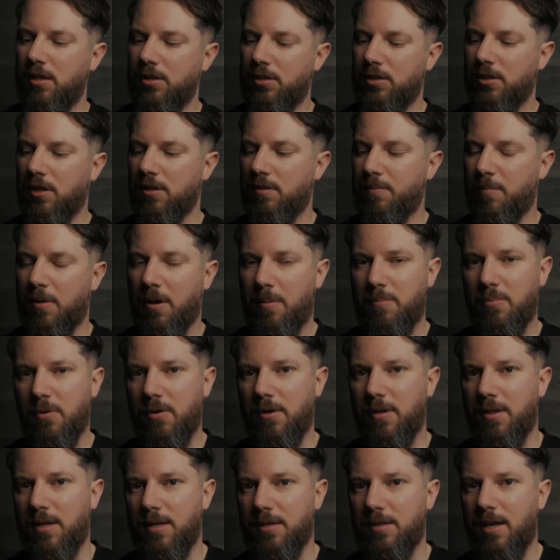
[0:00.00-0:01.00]
just by
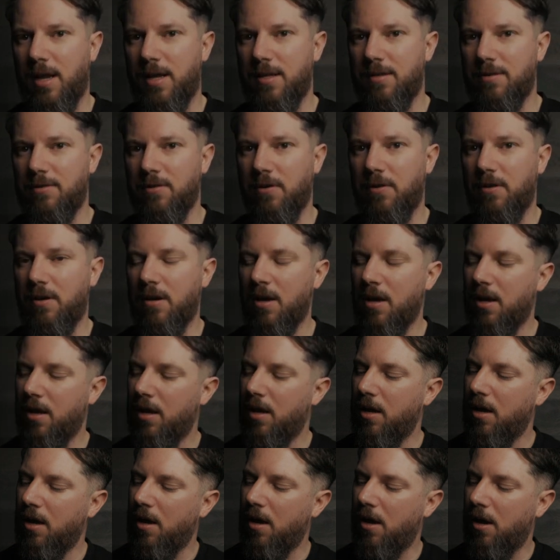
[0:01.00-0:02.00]
putting this lens on,
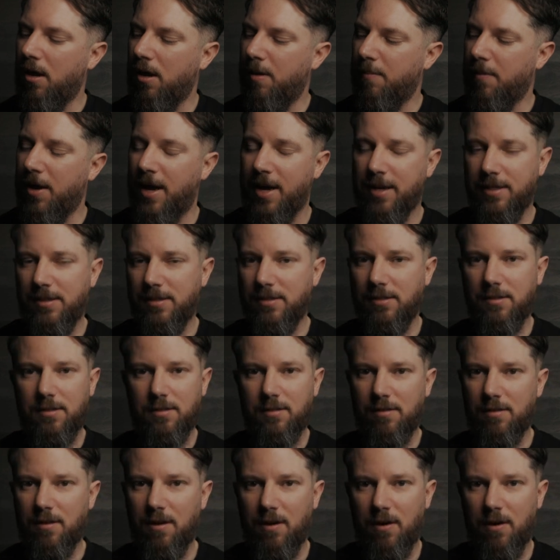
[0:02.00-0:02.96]
and